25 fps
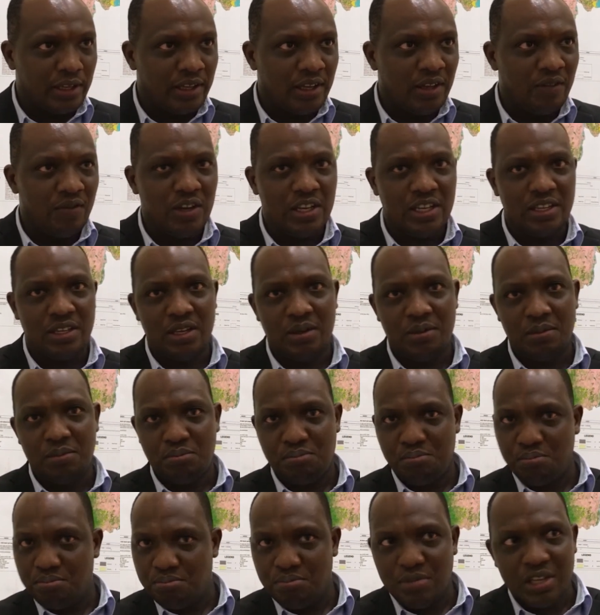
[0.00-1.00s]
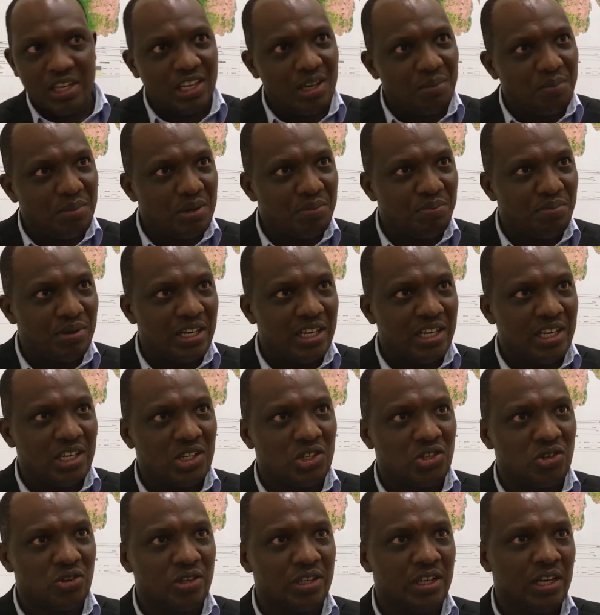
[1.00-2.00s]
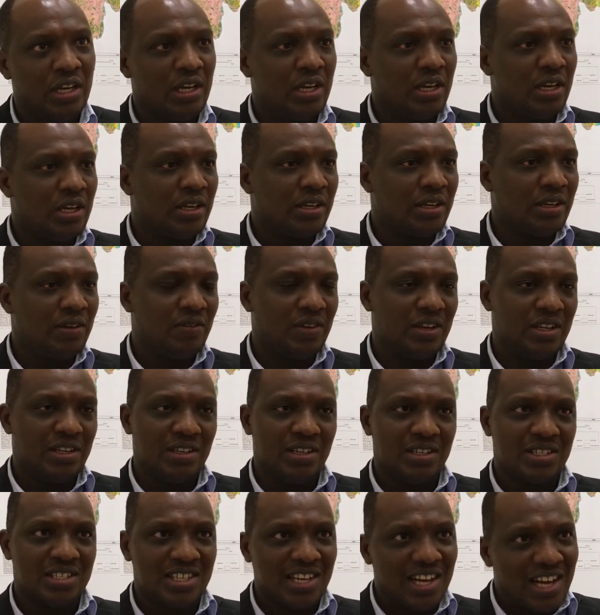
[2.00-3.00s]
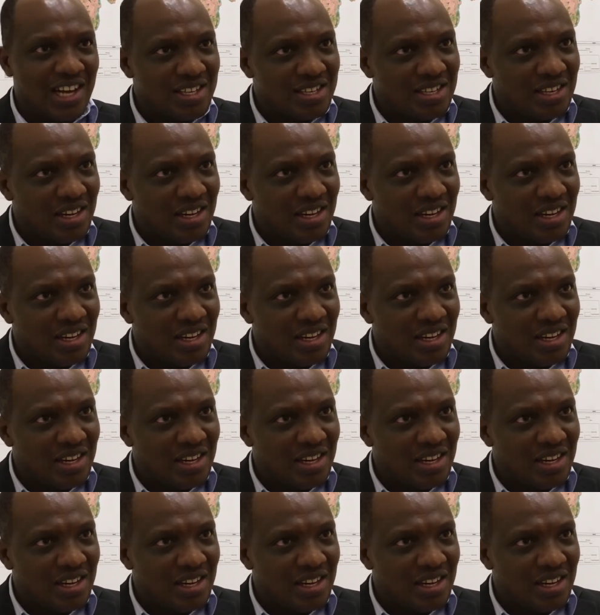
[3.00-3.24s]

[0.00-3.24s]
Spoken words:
given the big population, given the scarce